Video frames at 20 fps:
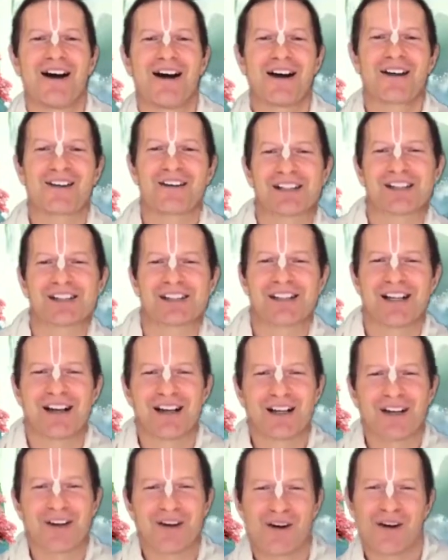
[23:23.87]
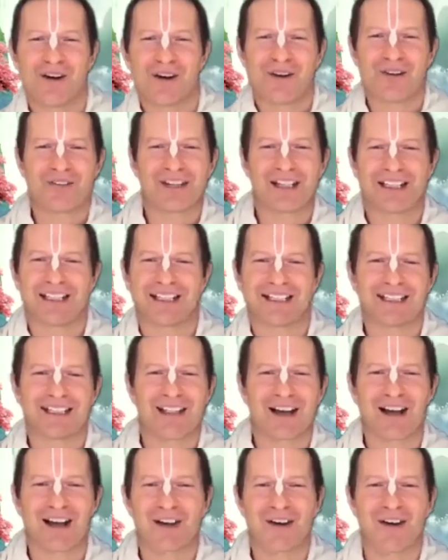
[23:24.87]
Krishna
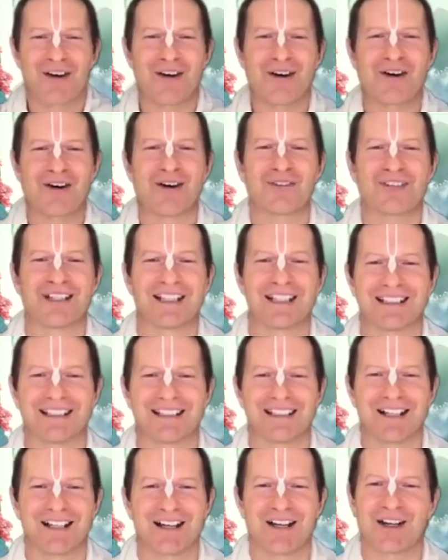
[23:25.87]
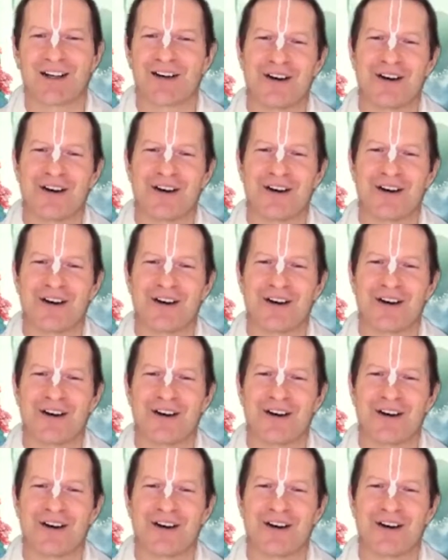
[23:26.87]
Govinda, Govinda,